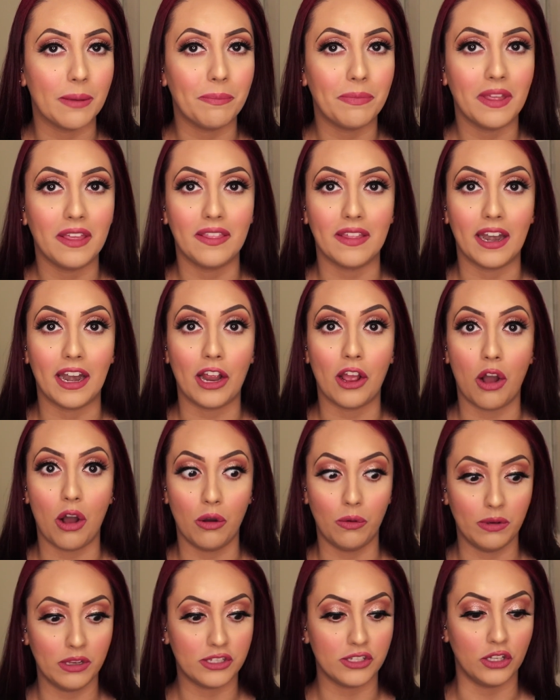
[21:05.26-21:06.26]
something that I
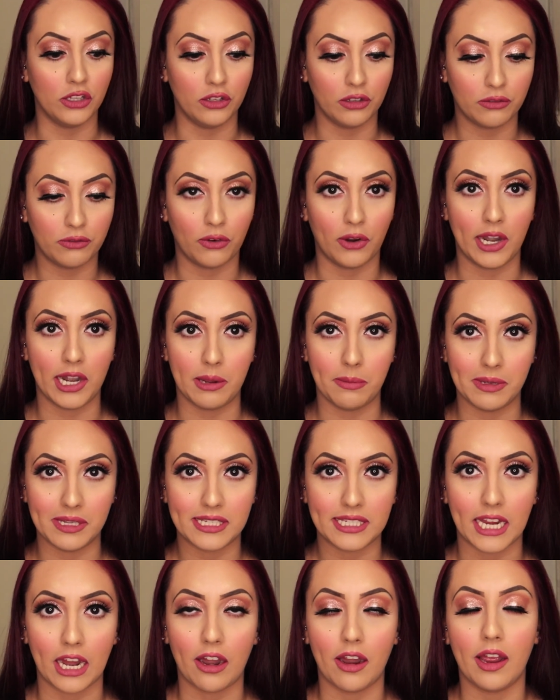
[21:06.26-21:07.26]
always look for in a
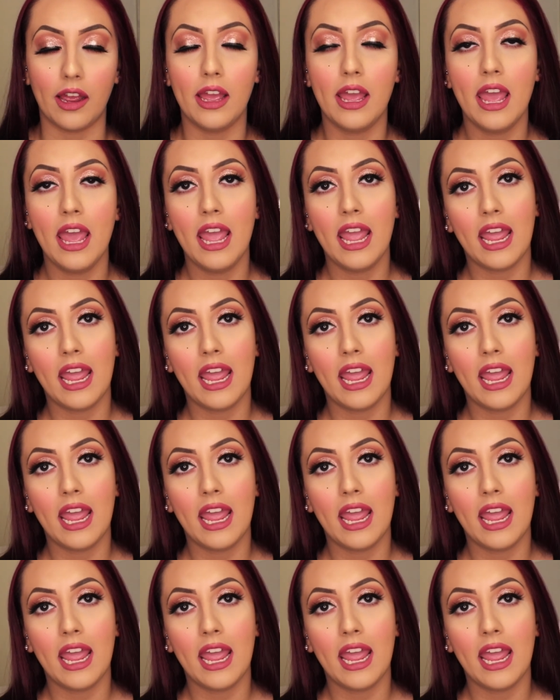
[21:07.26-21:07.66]
mascara.